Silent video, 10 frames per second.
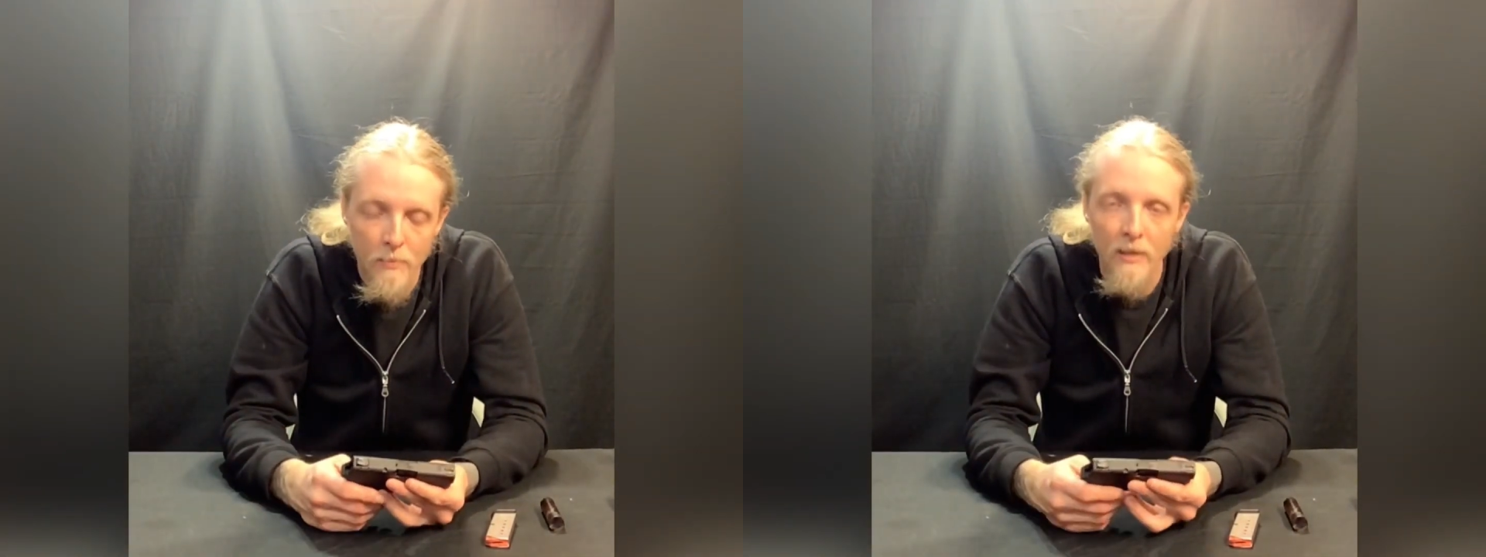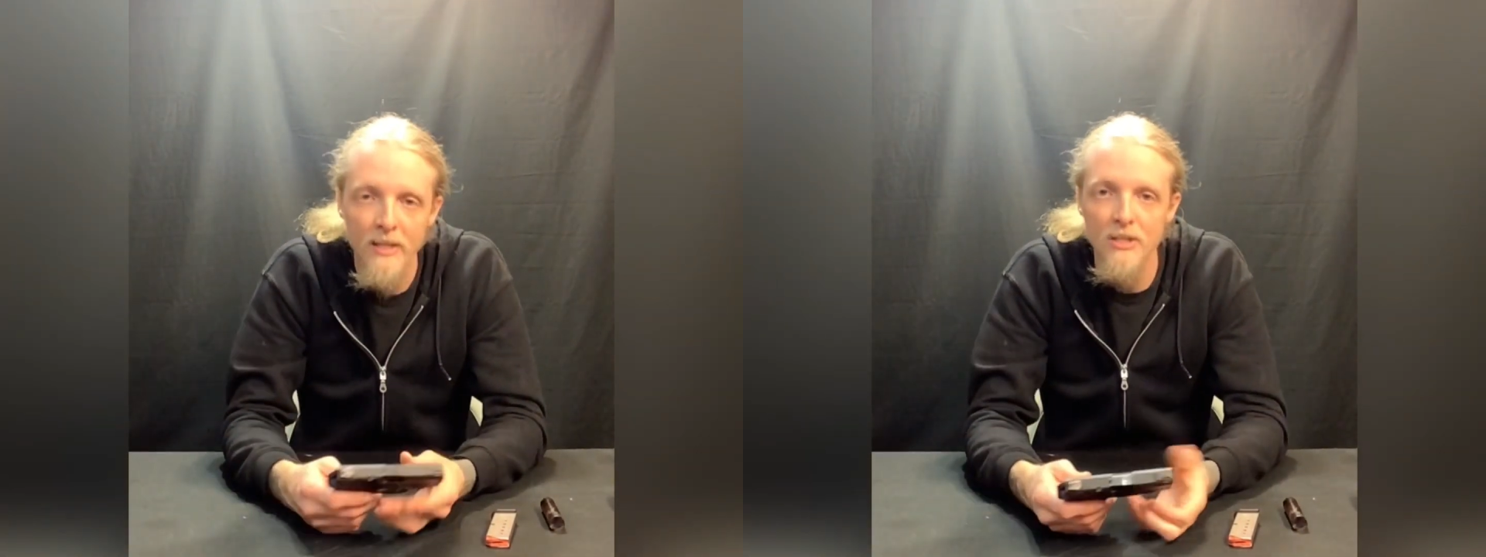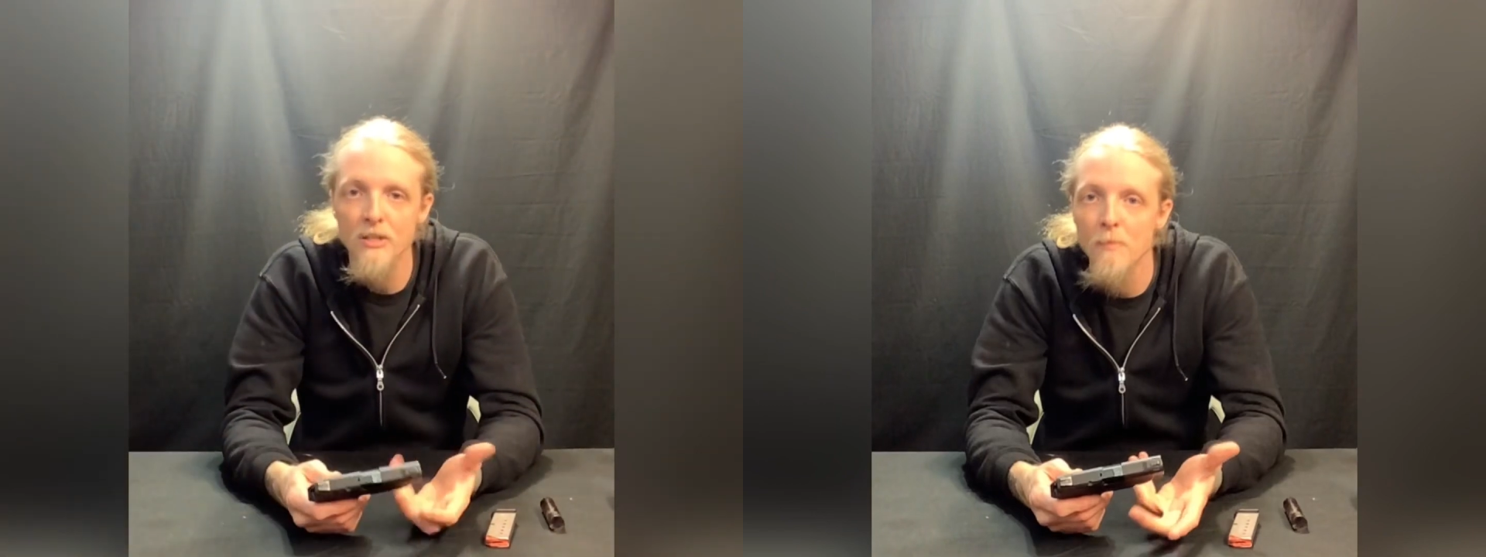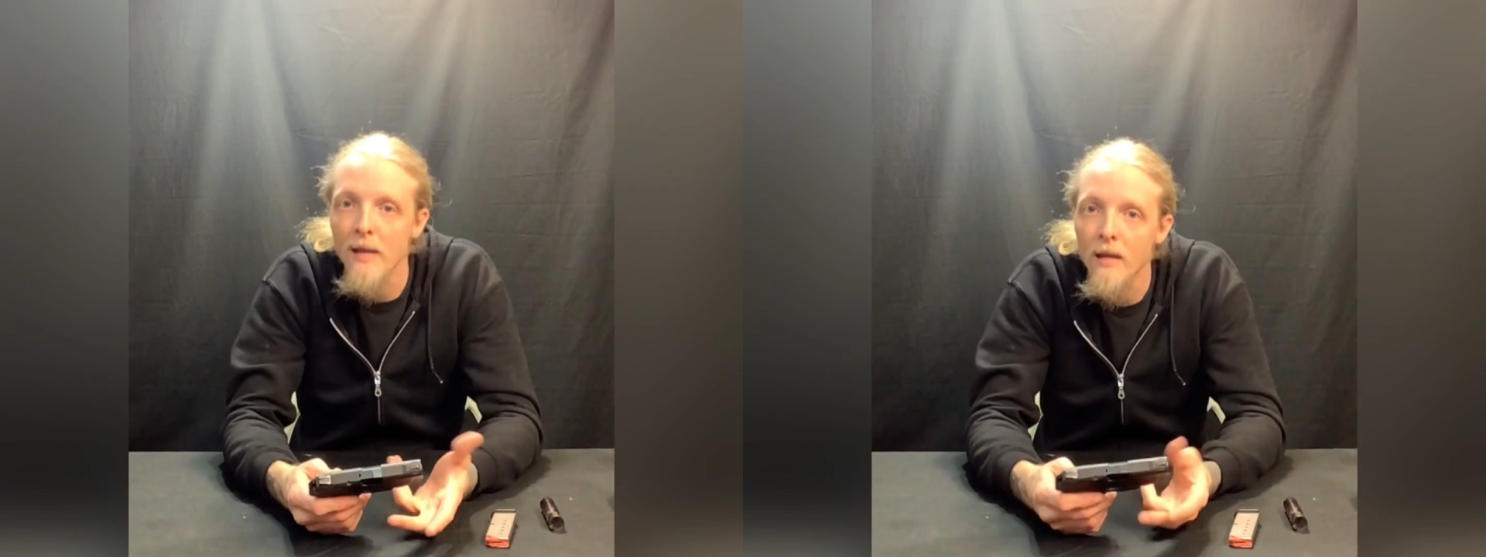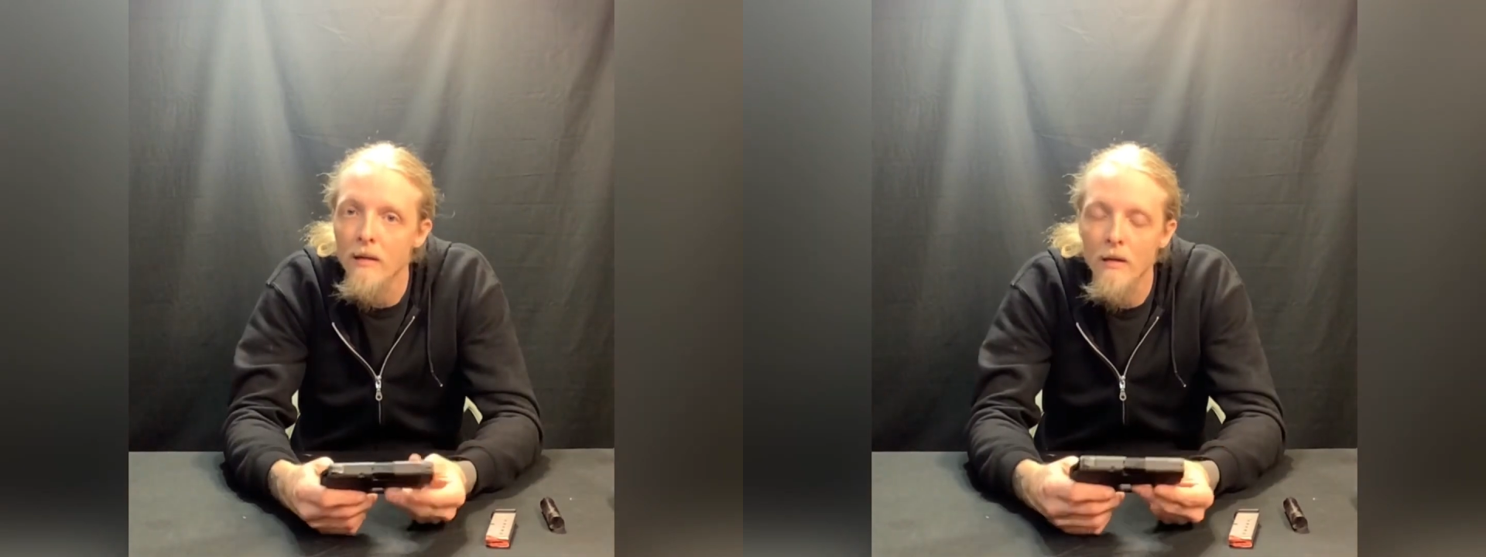but that's just
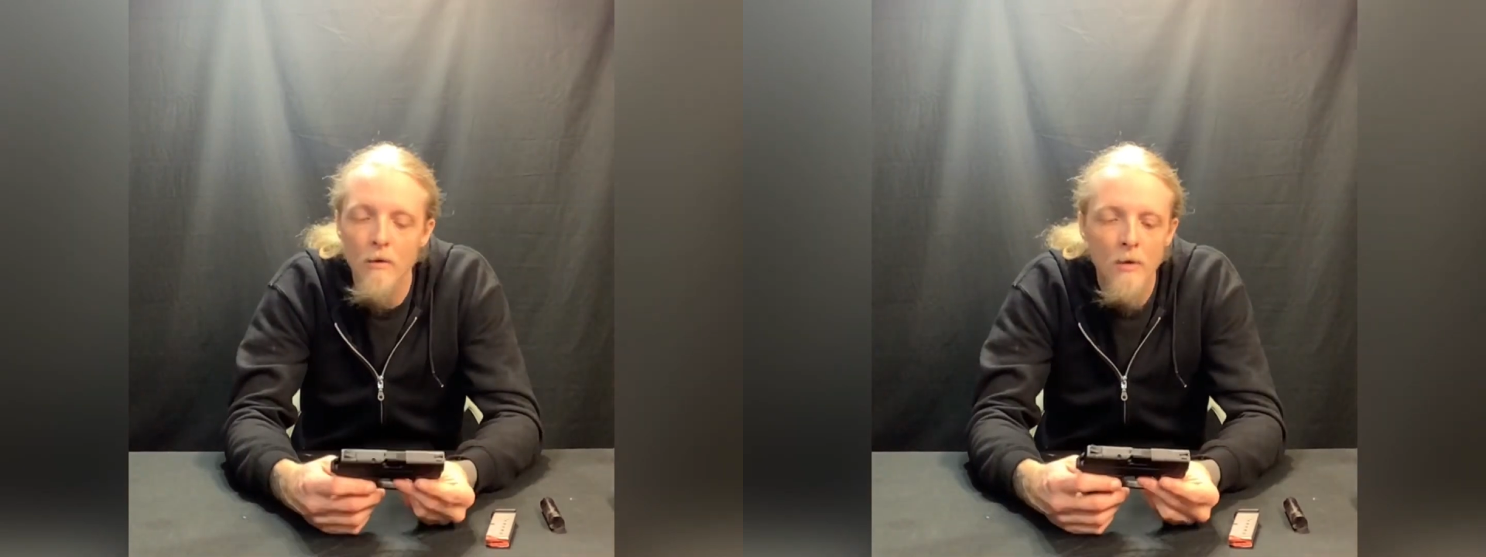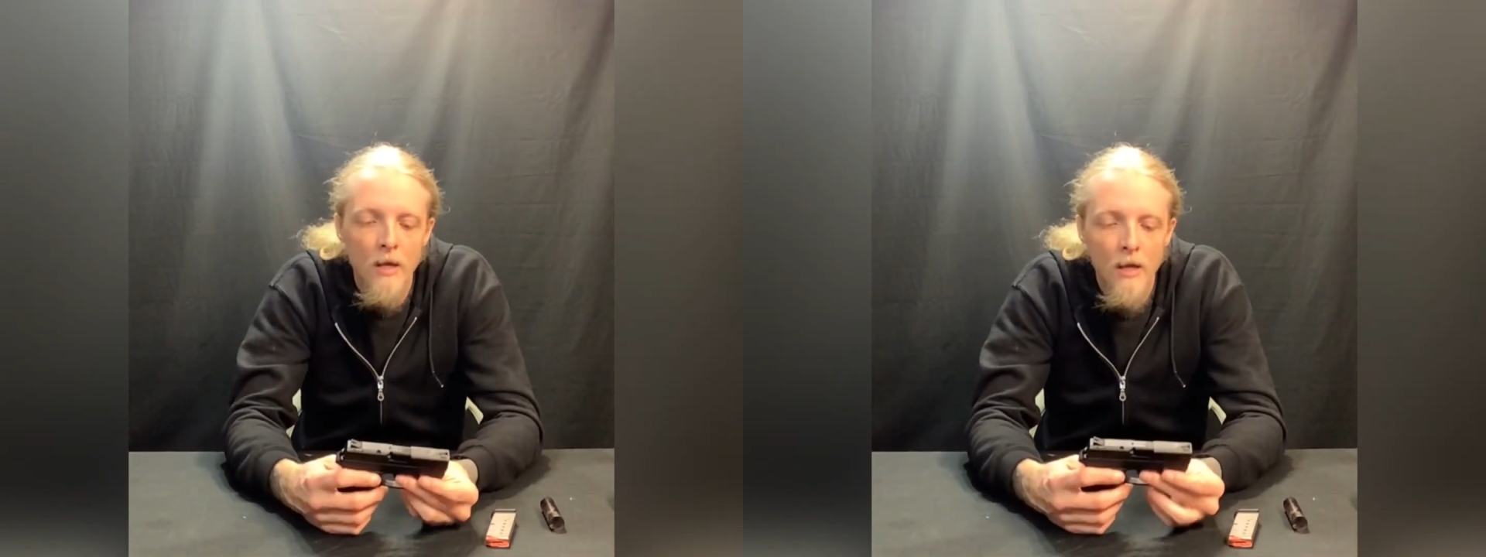me, you know.